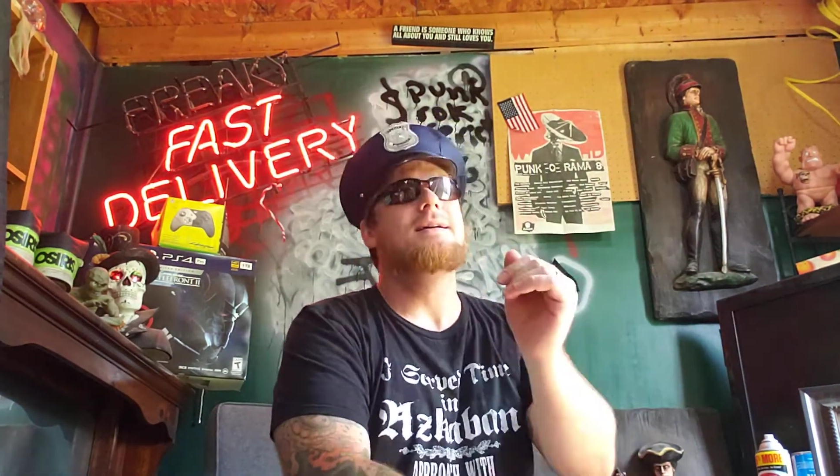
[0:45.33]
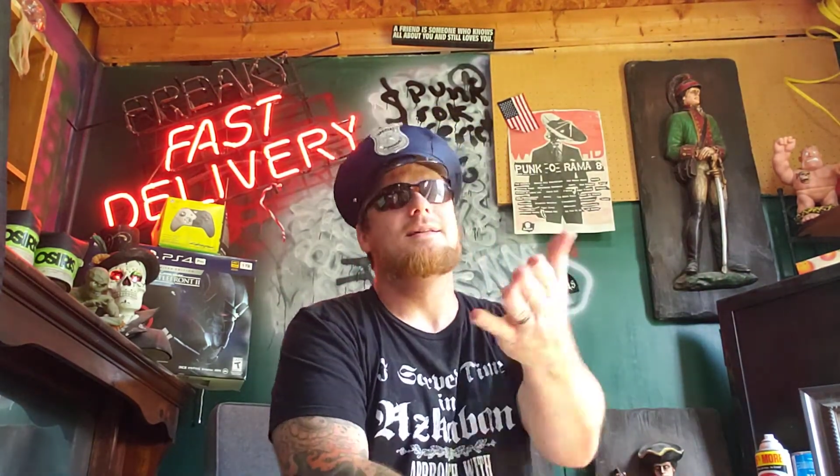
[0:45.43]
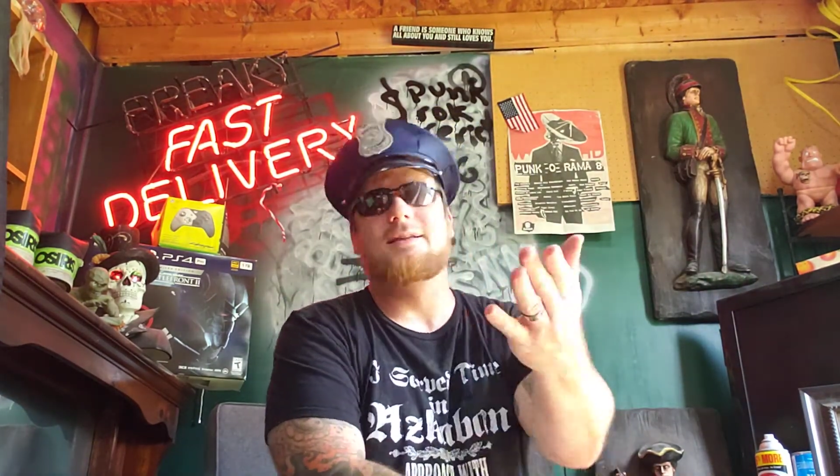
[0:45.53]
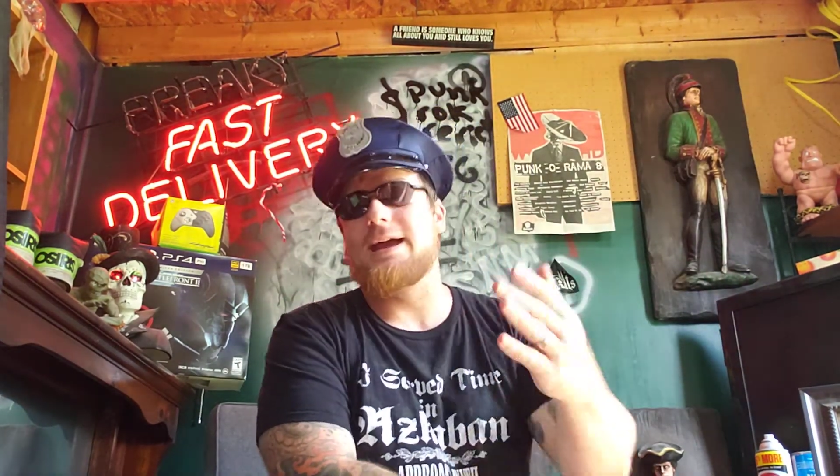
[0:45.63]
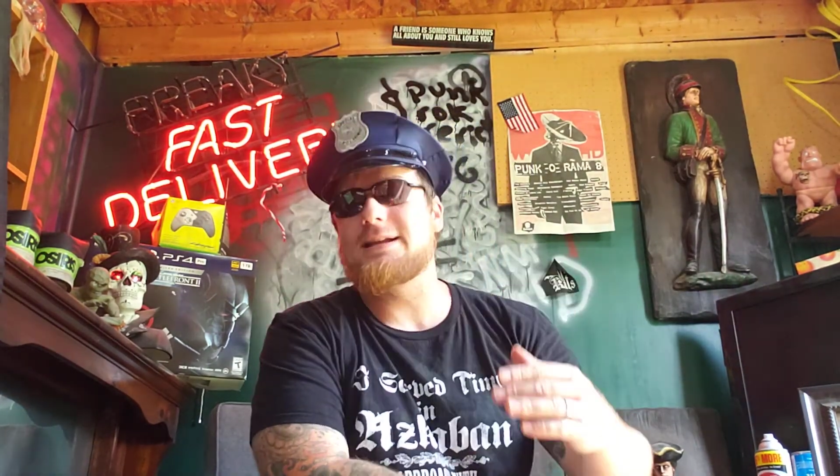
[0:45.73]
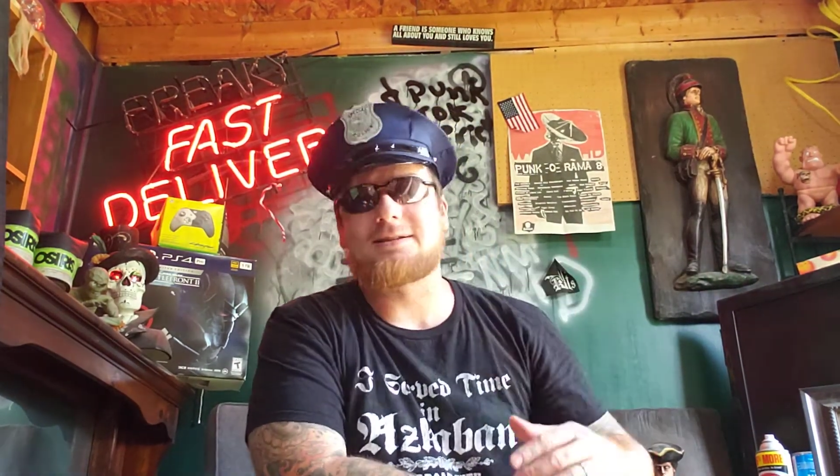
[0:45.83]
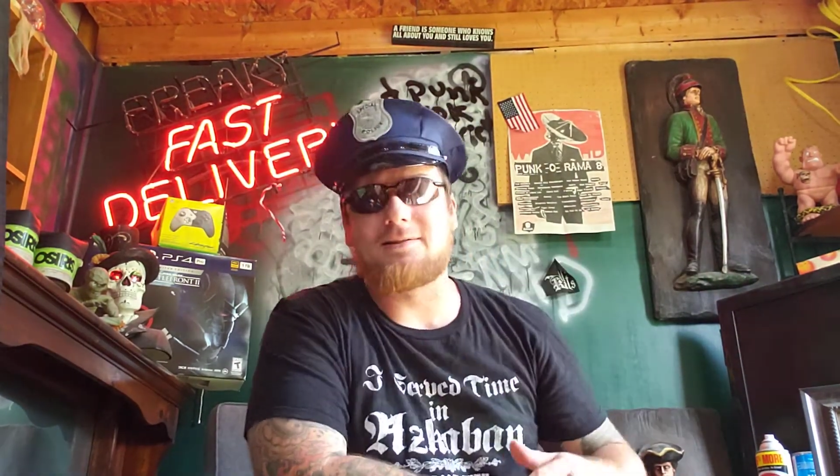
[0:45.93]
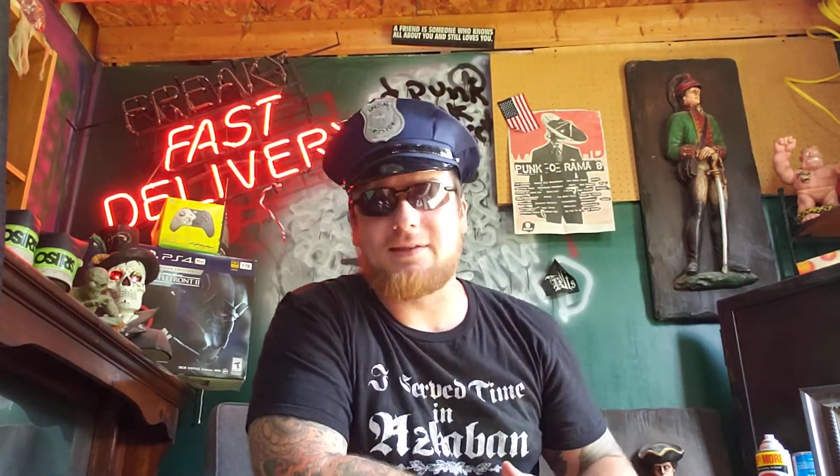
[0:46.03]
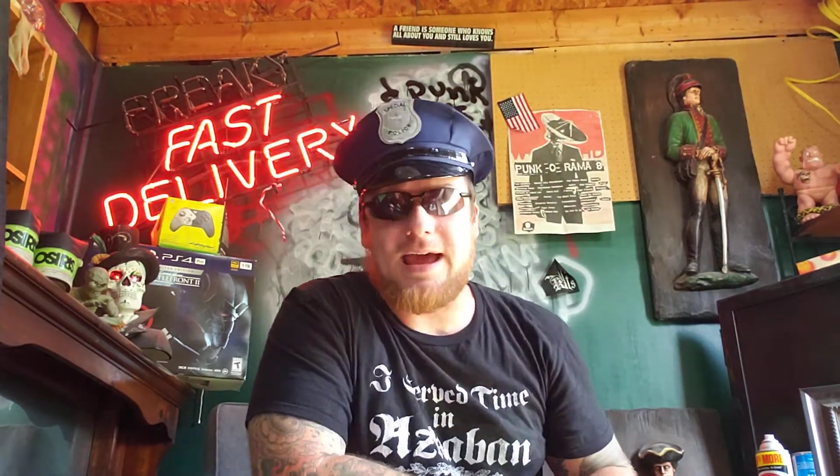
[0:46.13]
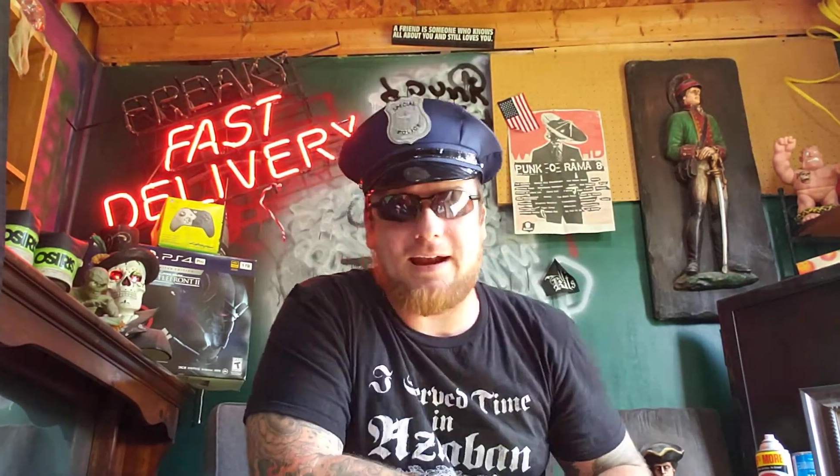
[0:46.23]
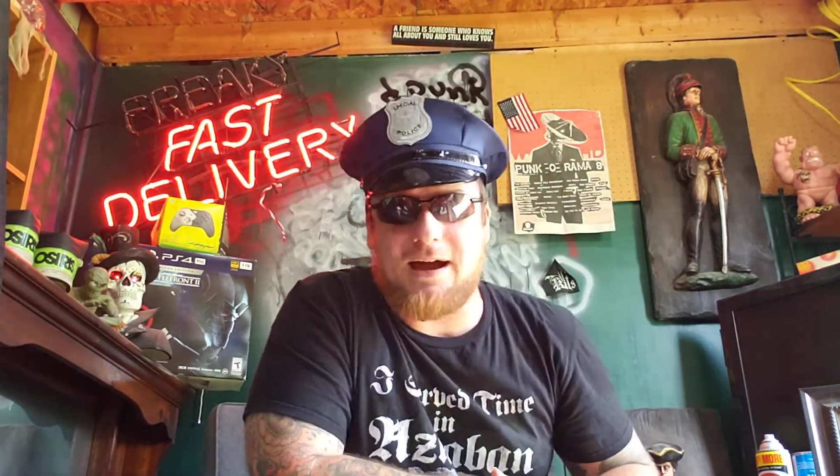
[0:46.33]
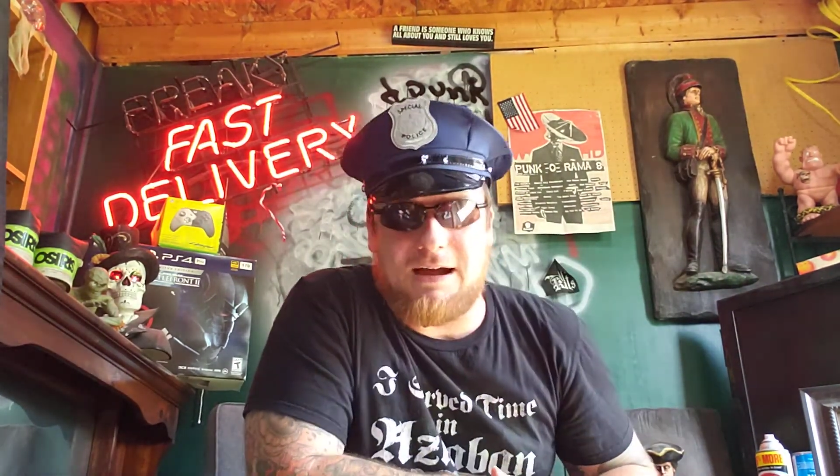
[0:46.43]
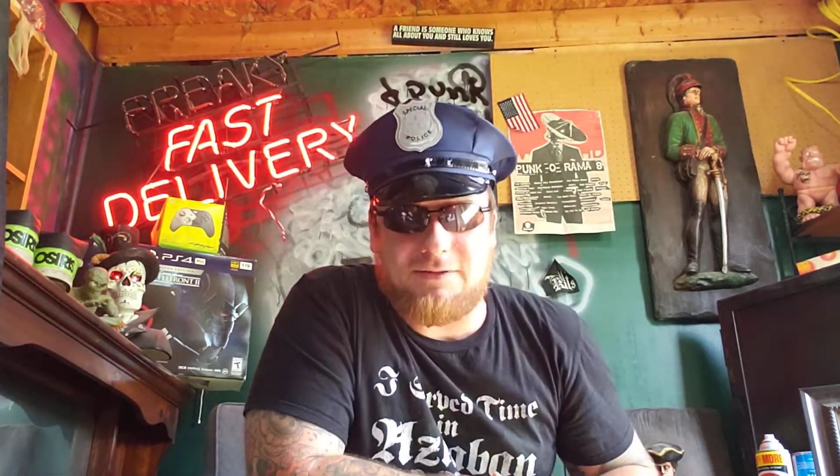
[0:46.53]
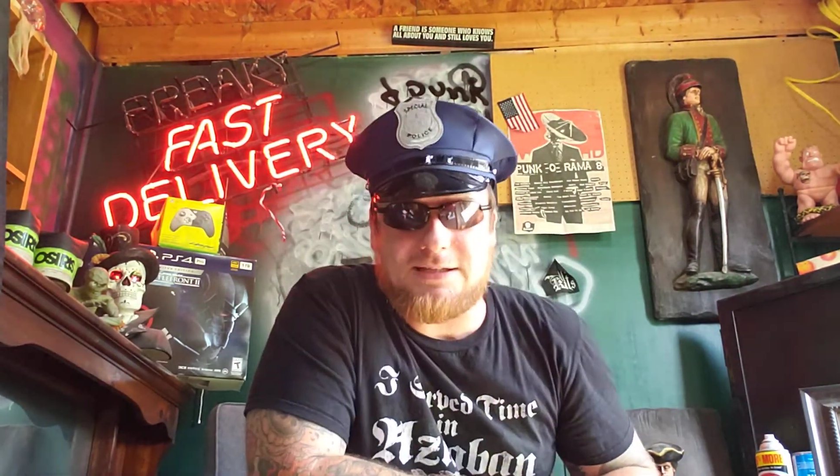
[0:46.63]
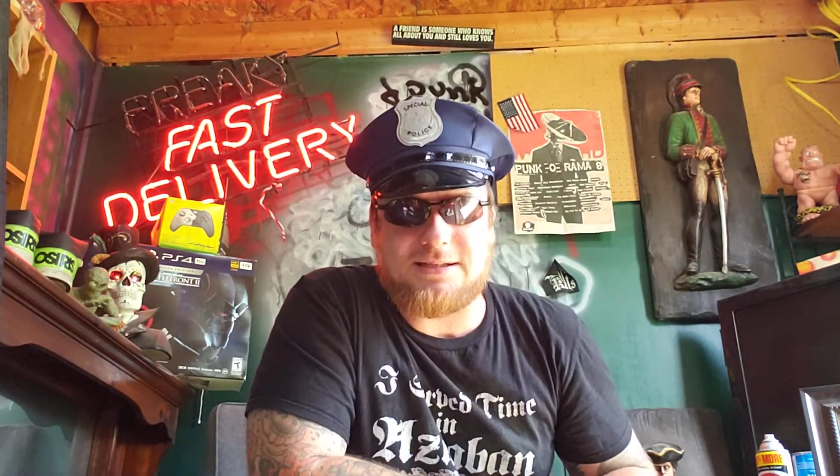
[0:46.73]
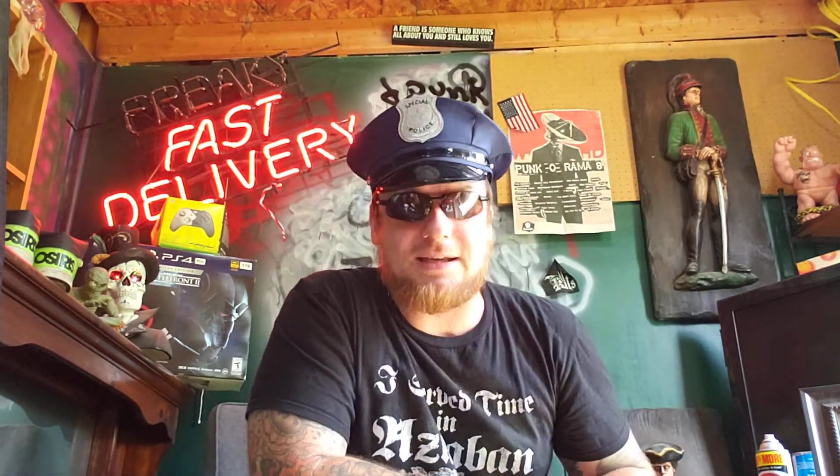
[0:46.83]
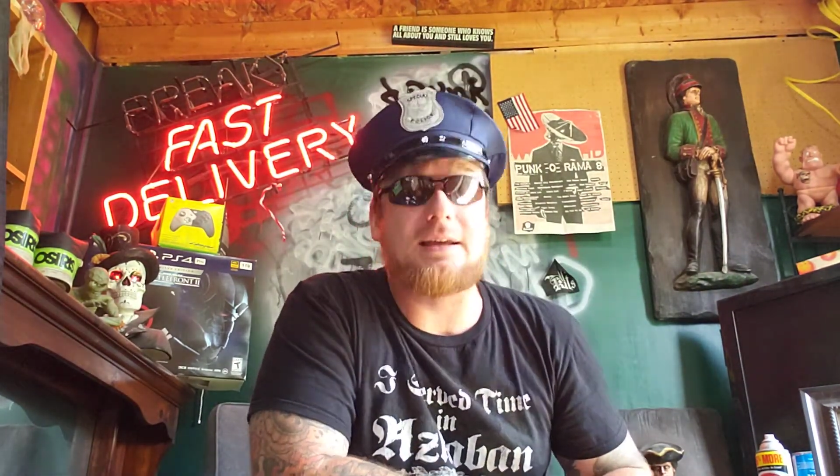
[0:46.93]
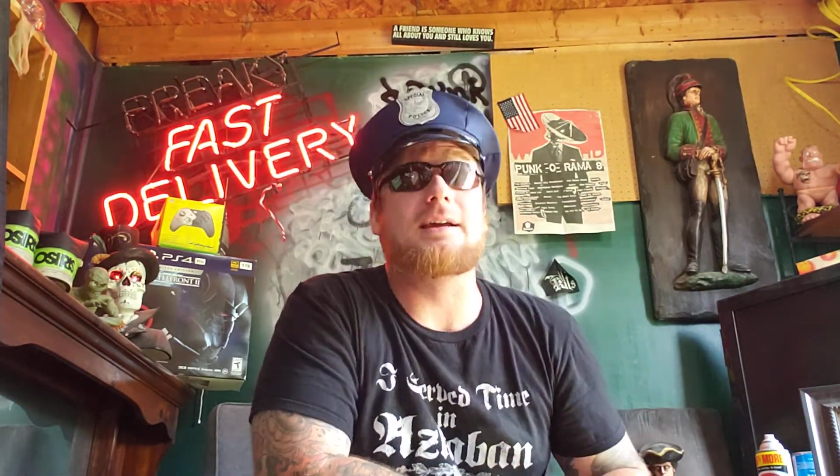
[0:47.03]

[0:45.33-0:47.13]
The answer to that, obviously,